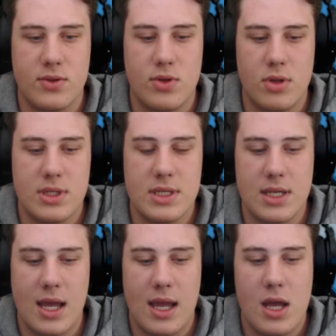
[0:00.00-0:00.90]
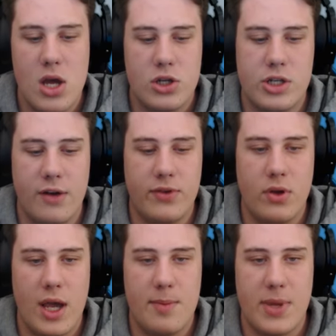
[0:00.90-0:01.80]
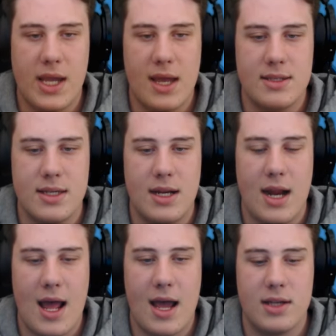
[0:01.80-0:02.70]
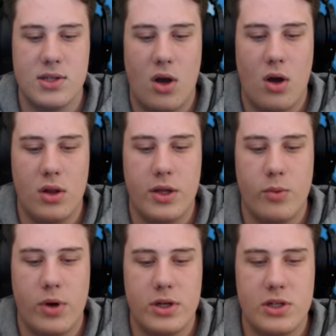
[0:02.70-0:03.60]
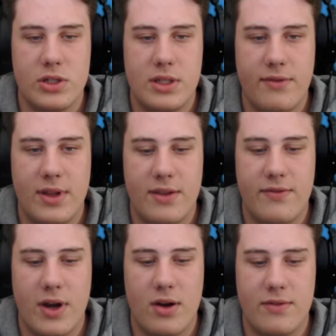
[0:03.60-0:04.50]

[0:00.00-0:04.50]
So this is a shovel, a pickaxe, and an axe all in one, which is definitely very,